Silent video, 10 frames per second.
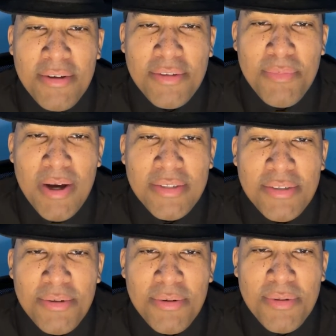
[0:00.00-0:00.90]
to
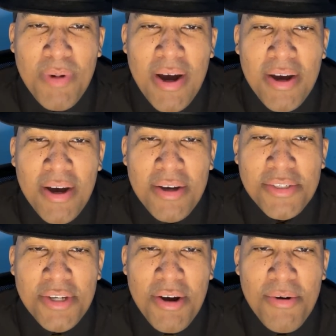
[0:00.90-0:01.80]
my
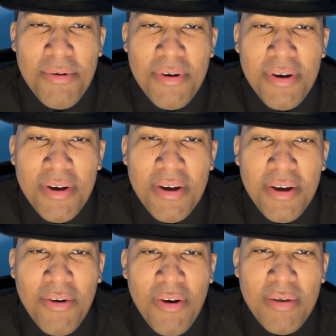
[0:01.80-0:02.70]
show,
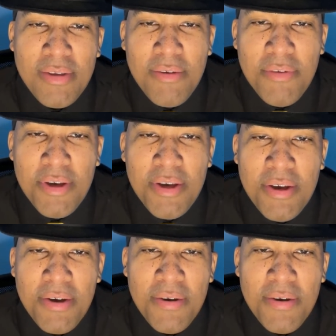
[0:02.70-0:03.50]
Korean TV?